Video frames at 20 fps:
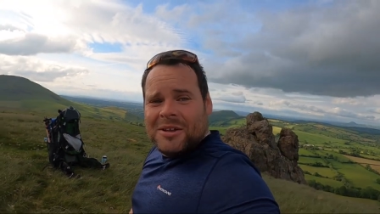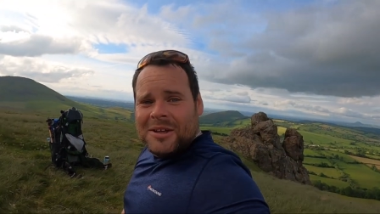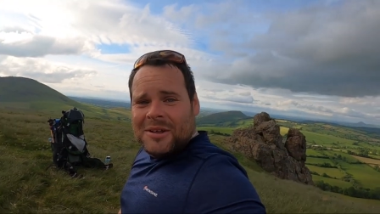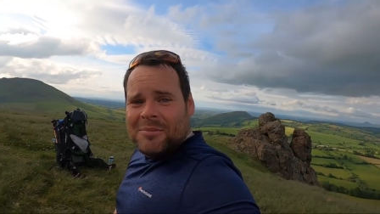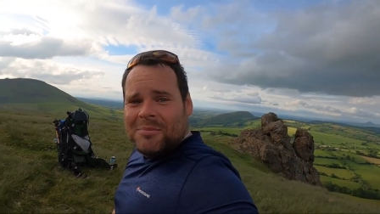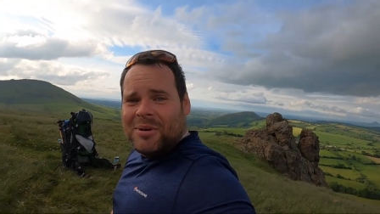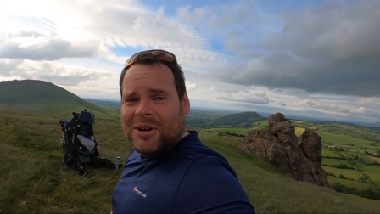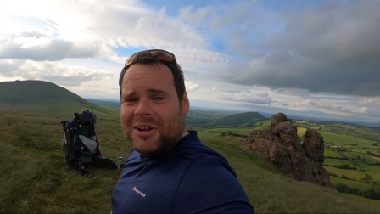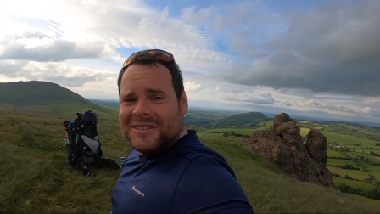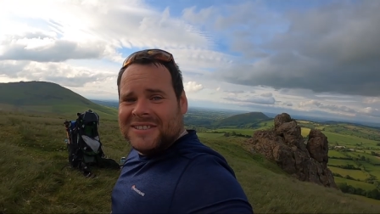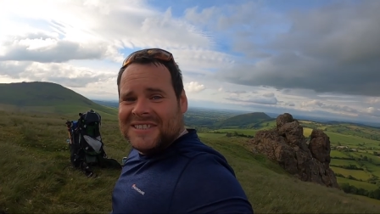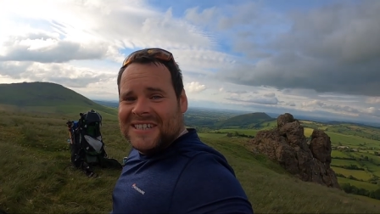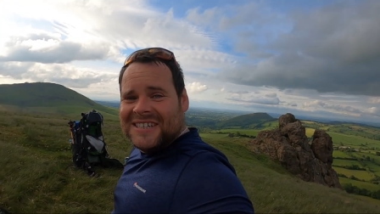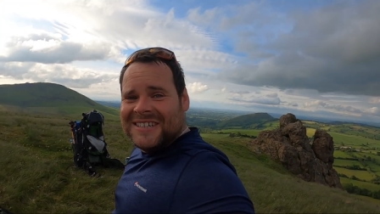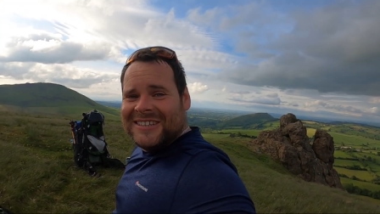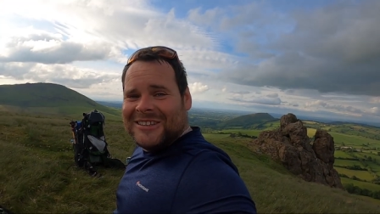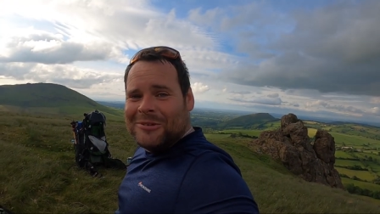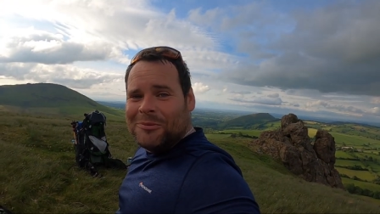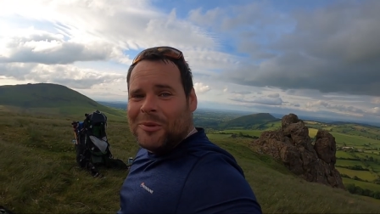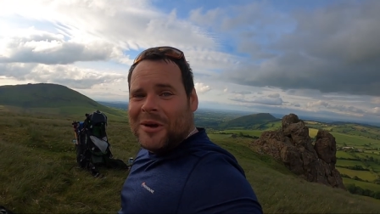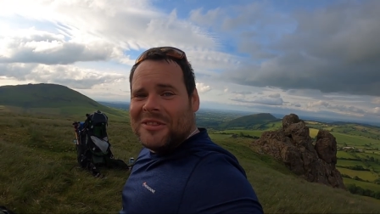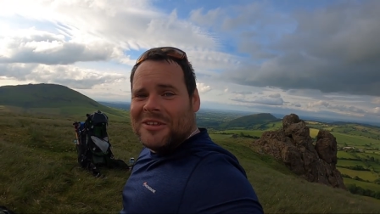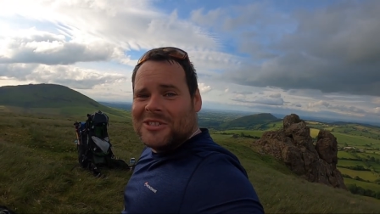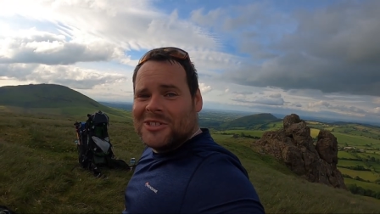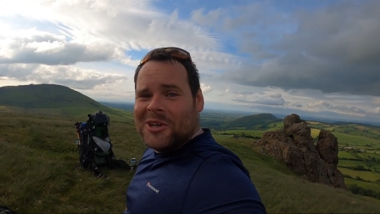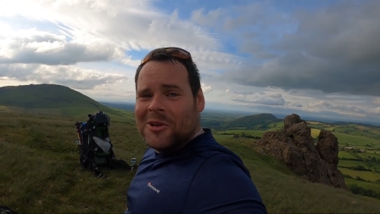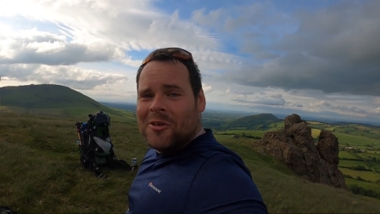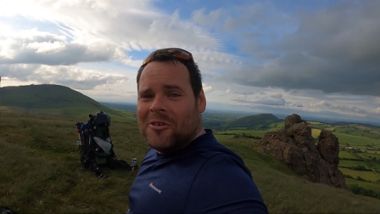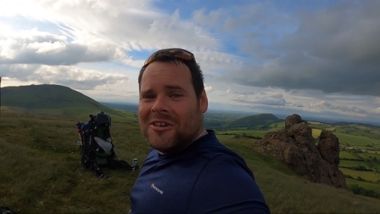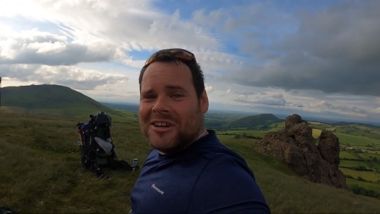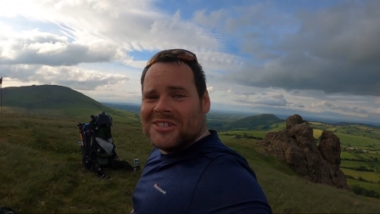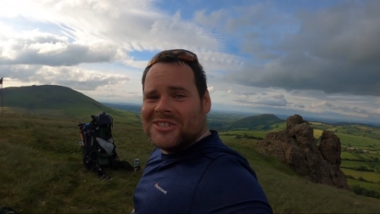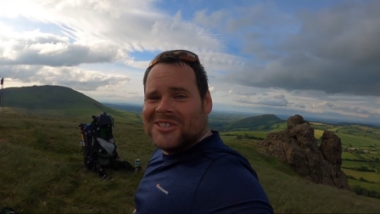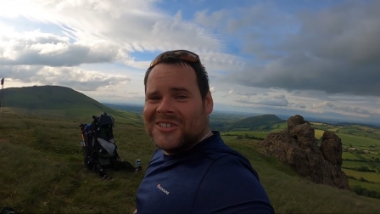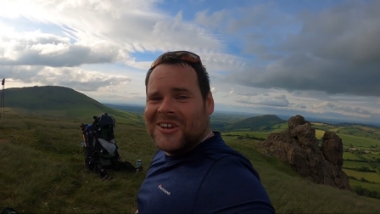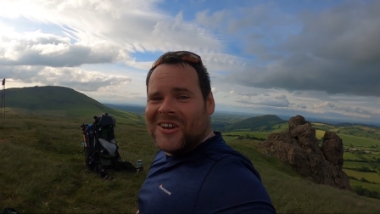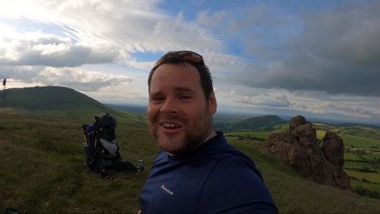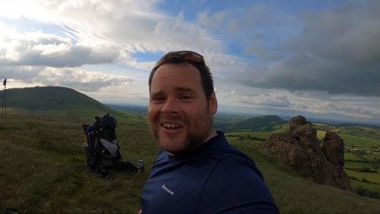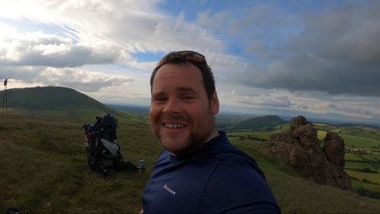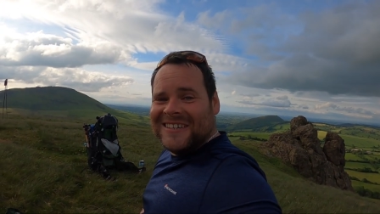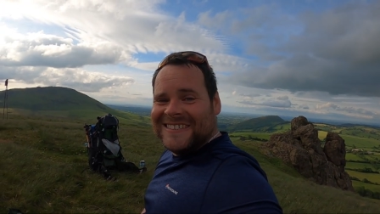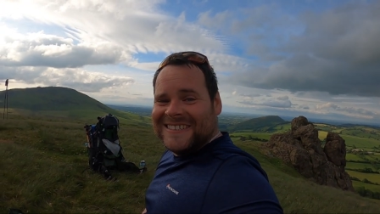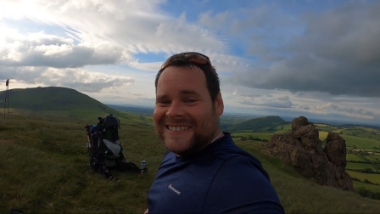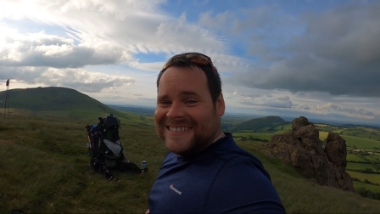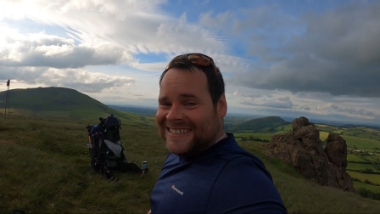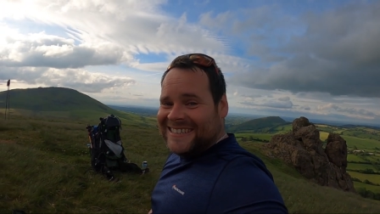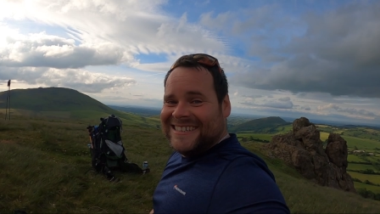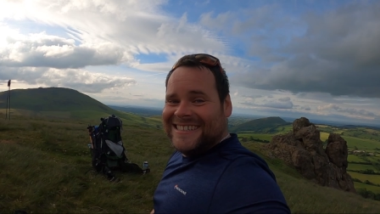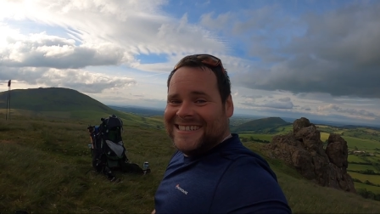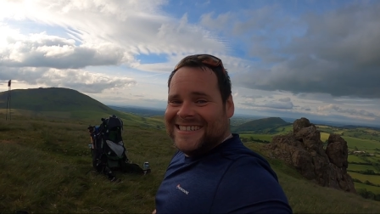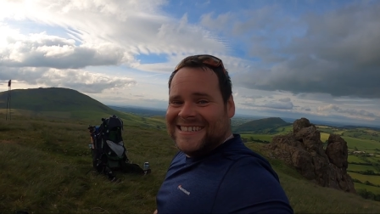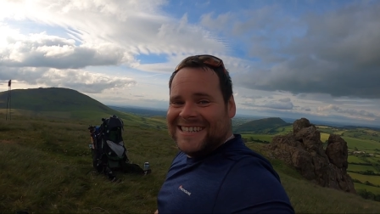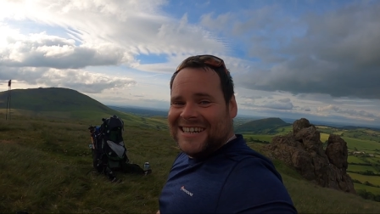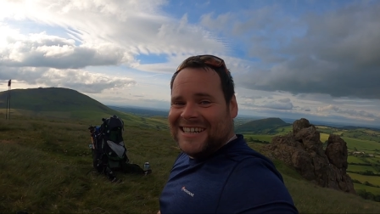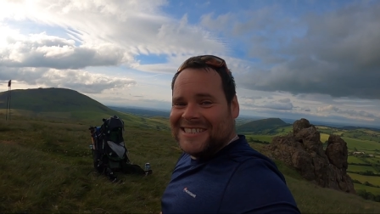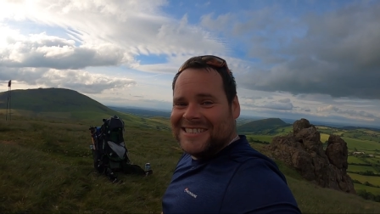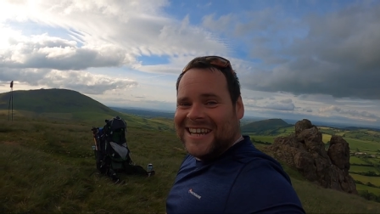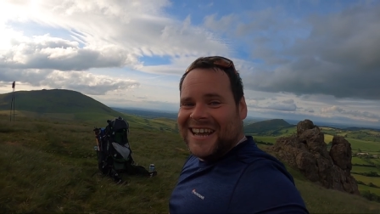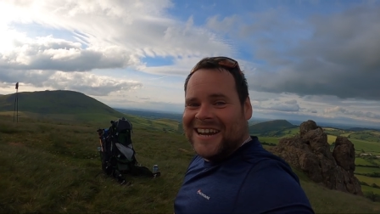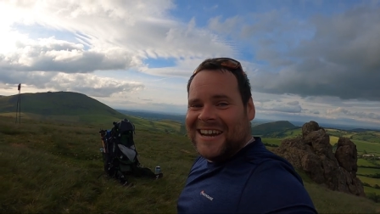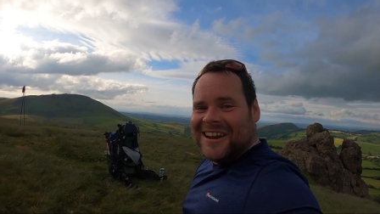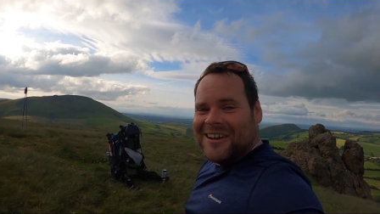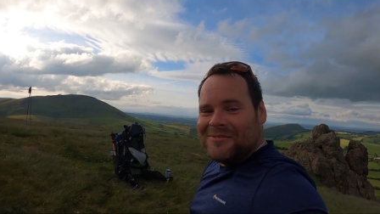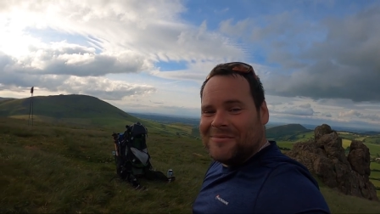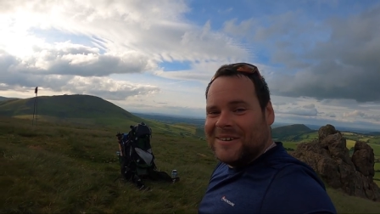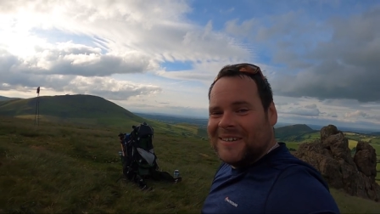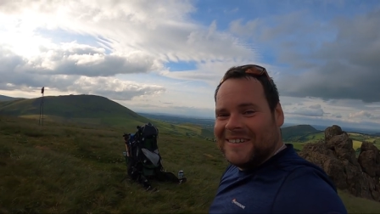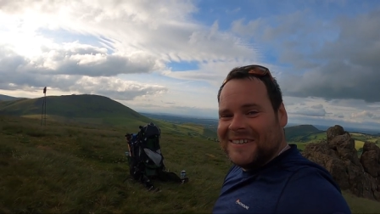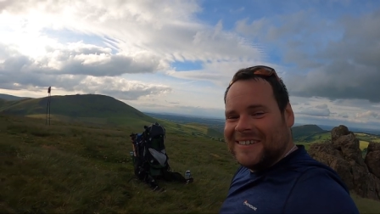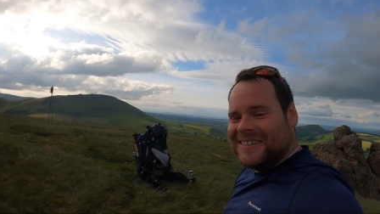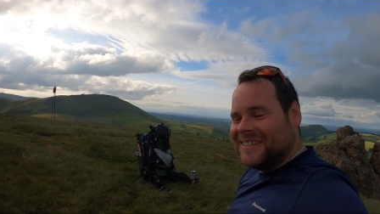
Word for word: but the weather's glorious tonight let's get it up